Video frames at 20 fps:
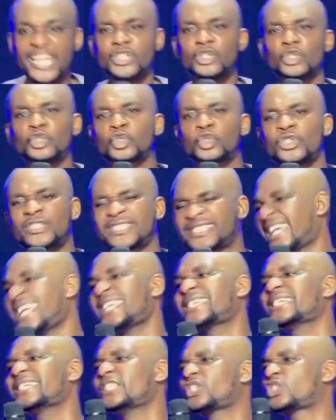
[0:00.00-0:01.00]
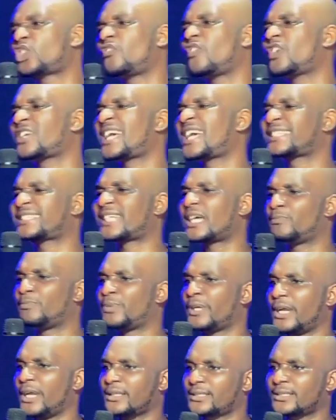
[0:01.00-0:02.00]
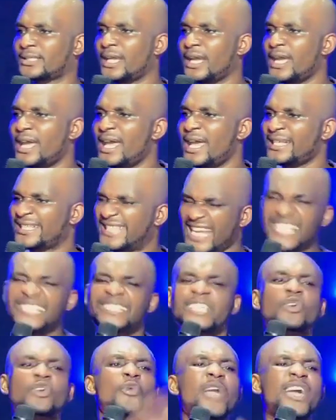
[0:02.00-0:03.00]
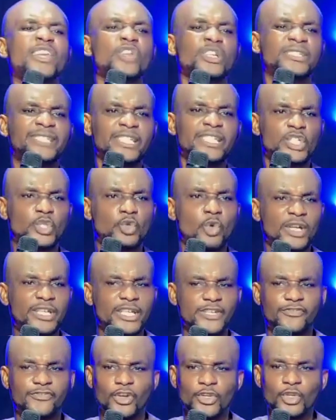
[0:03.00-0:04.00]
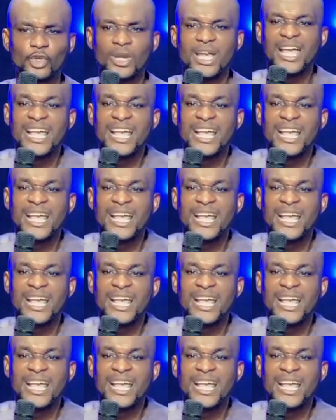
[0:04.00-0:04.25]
take you through seasons of unanswered prayers, seasons where nothing is working for you,